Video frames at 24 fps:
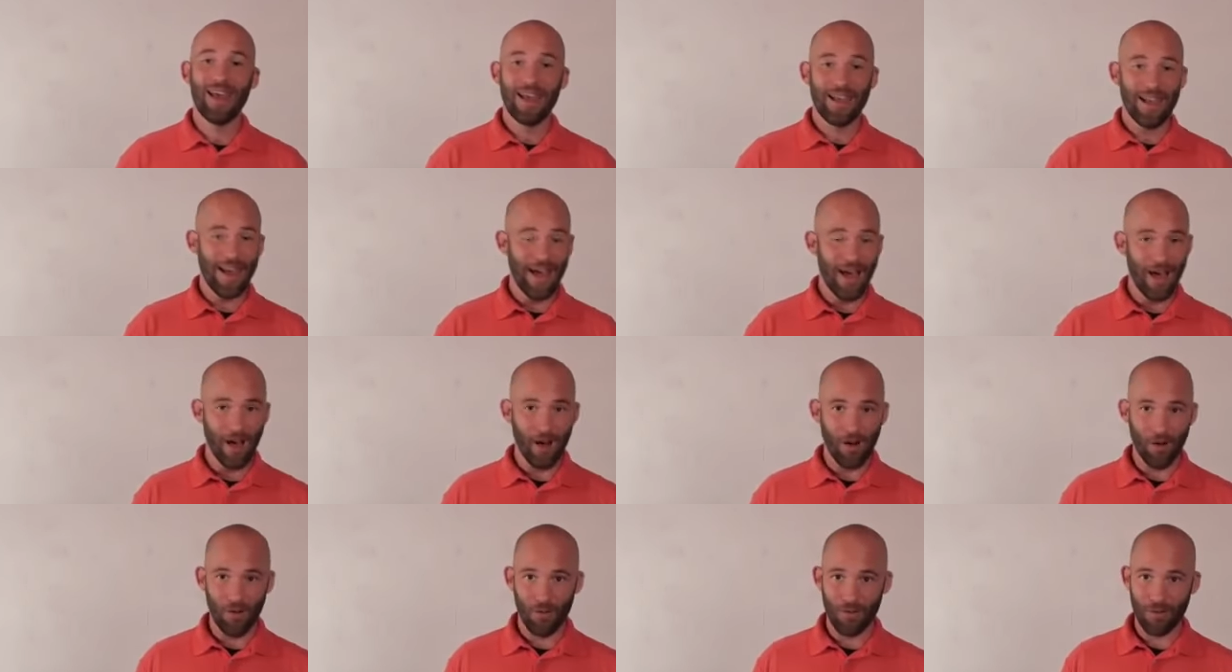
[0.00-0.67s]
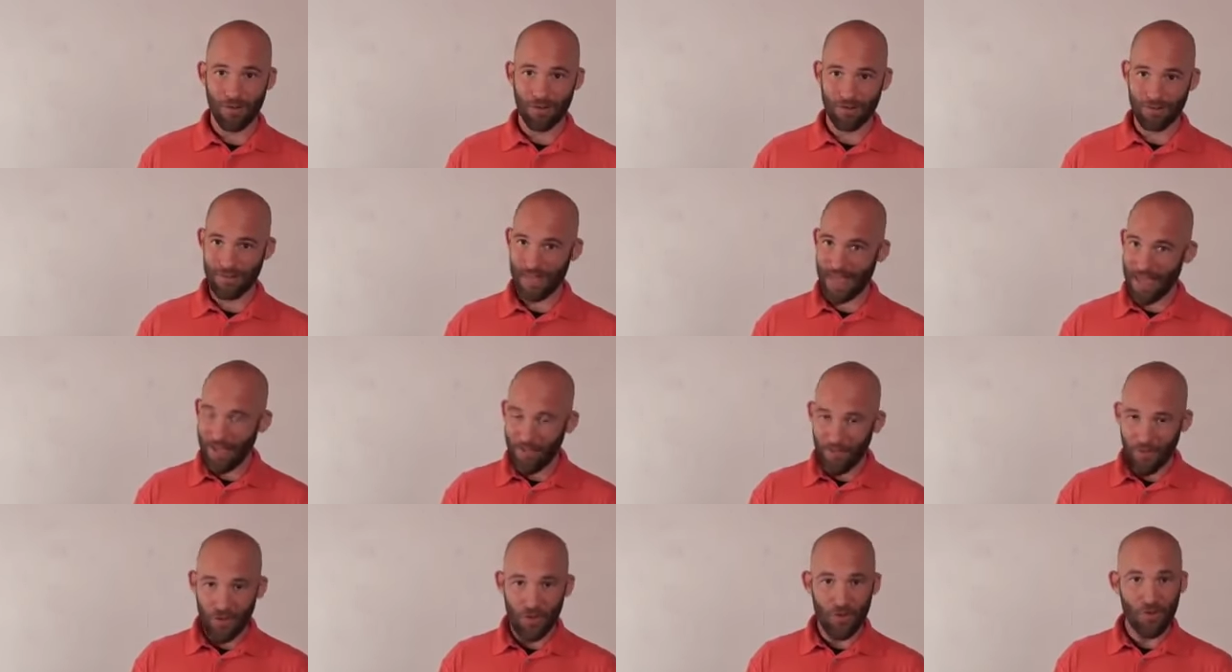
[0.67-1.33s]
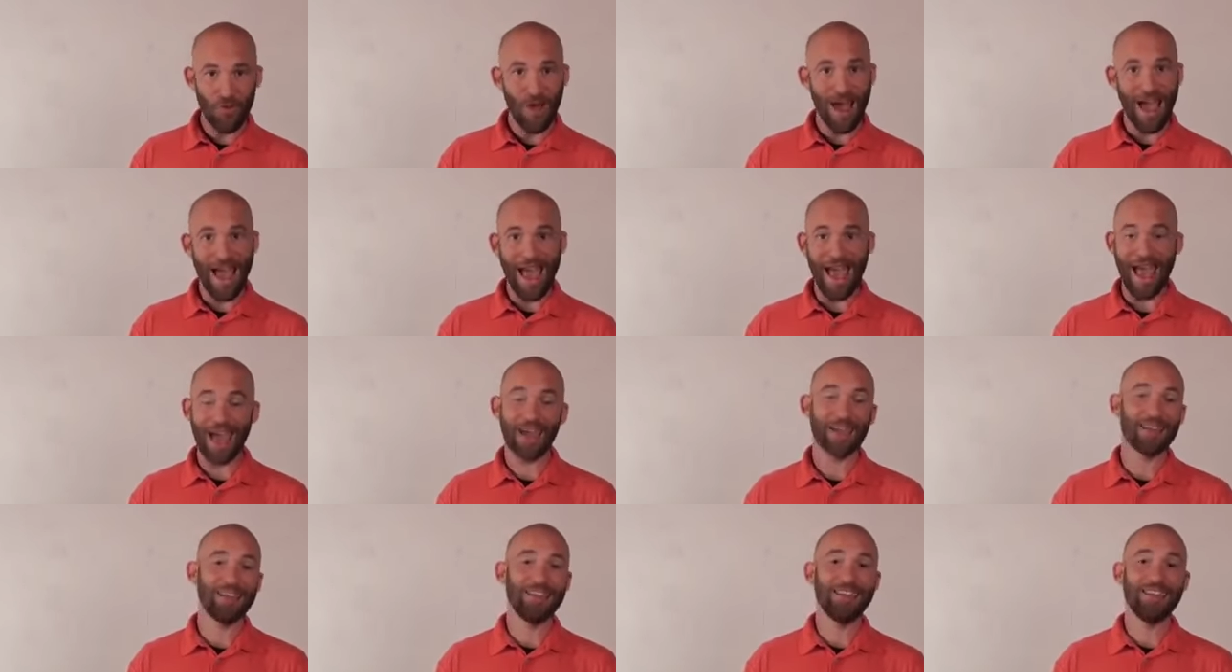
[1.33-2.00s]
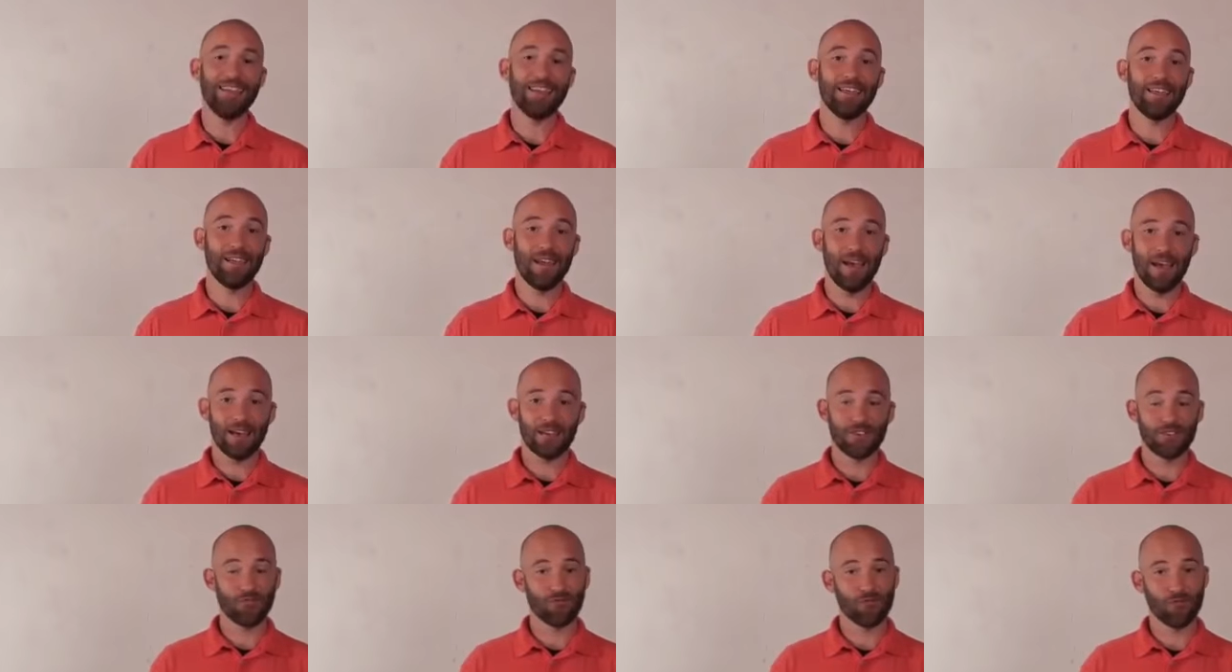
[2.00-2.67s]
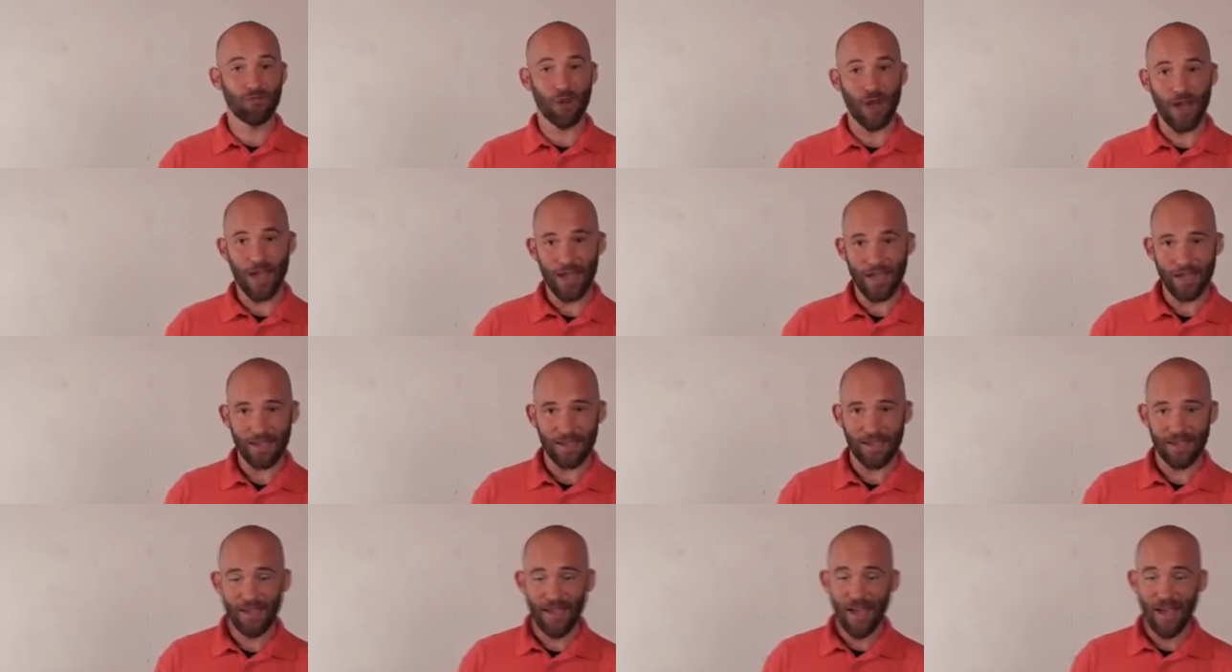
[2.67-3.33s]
Now, if you hack DNS right,